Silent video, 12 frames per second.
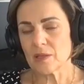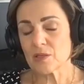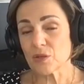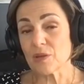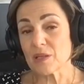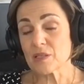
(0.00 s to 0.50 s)

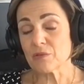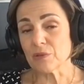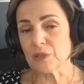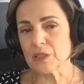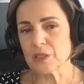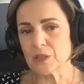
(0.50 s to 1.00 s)
So that's a
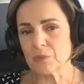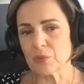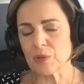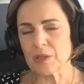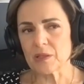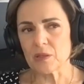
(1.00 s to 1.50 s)
really good
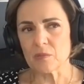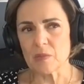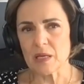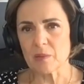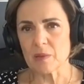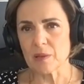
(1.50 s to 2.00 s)
point that you
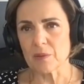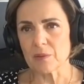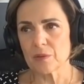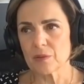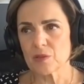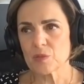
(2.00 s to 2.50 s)
make about
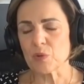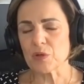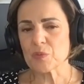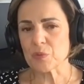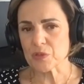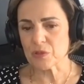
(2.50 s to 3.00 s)
the
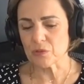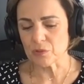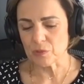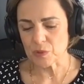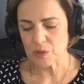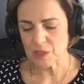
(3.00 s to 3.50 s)
smartest person in the
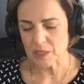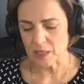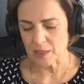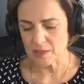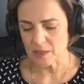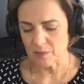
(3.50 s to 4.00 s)
room, because I
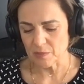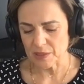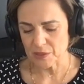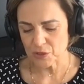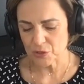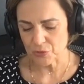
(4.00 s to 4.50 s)
tell
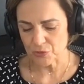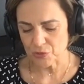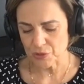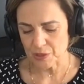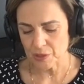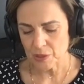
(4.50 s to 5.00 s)
my
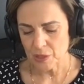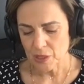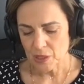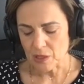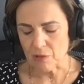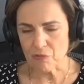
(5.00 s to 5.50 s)
children,
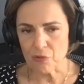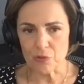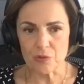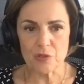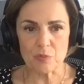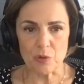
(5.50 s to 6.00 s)
if
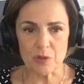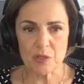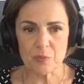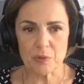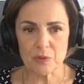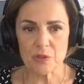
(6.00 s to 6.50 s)
you're the
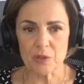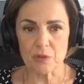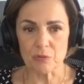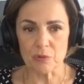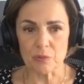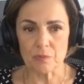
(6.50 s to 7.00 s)
smartest person in
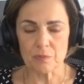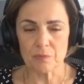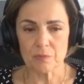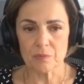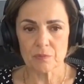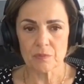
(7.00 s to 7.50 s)
the room,
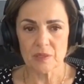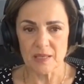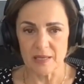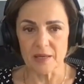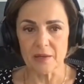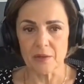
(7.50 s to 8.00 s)

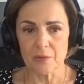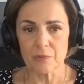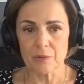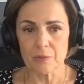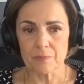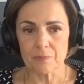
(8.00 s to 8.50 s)
get another
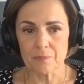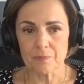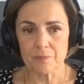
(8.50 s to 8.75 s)
room.